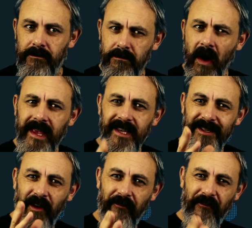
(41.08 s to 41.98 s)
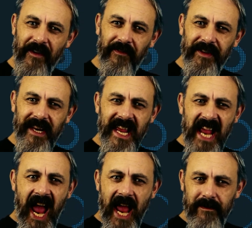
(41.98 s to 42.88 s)
Mike's top 50
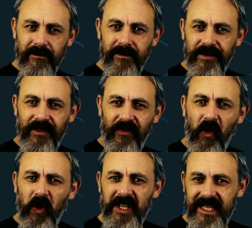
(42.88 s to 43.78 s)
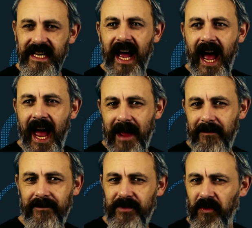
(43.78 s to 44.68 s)
games of all
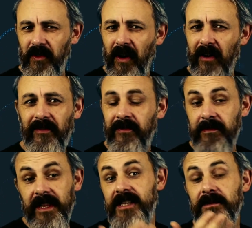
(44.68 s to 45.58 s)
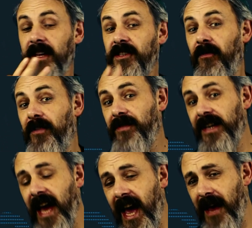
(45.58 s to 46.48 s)
time, sort of. But these are my top 50
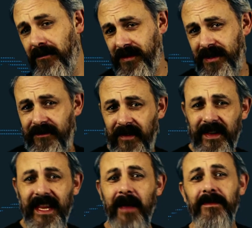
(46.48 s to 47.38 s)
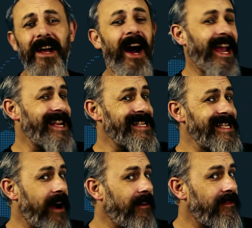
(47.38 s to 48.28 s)
games. 50 games that I
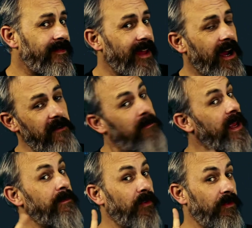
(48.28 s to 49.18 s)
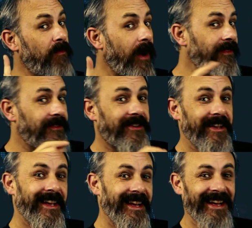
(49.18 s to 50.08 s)
love, that I've played more than once.
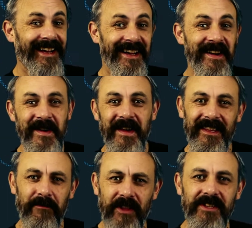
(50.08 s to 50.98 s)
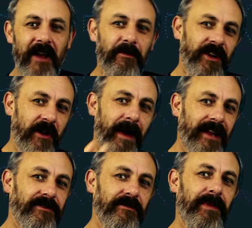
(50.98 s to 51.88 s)
The ones that I would go
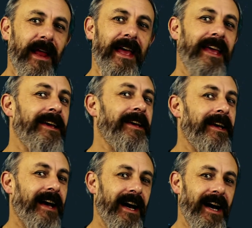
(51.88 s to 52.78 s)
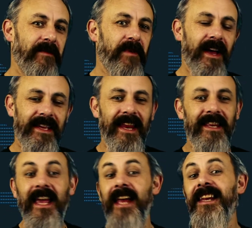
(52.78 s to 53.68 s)
back to and play again
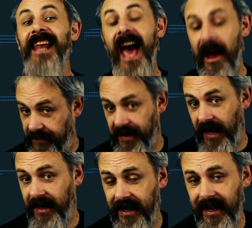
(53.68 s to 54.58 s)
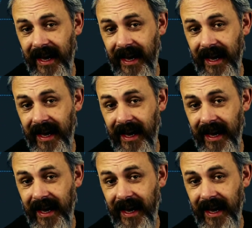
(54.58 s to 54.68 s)
and again and have done.